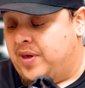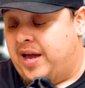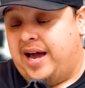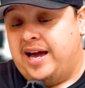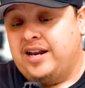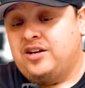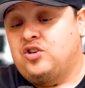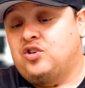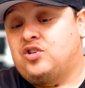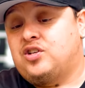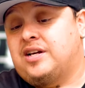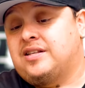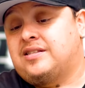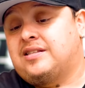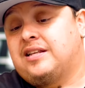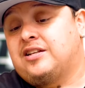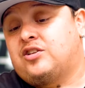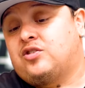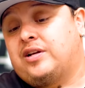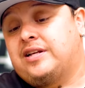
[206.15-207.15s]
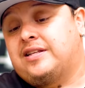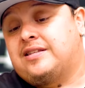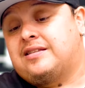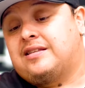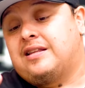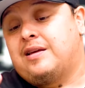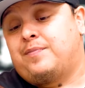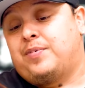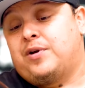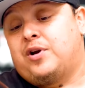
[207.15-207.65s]
and you just literally
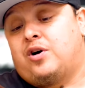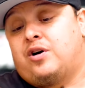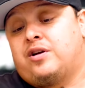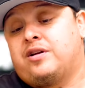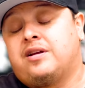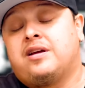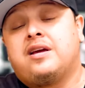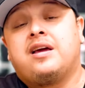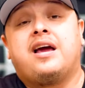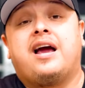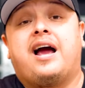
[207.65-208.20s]
slip it on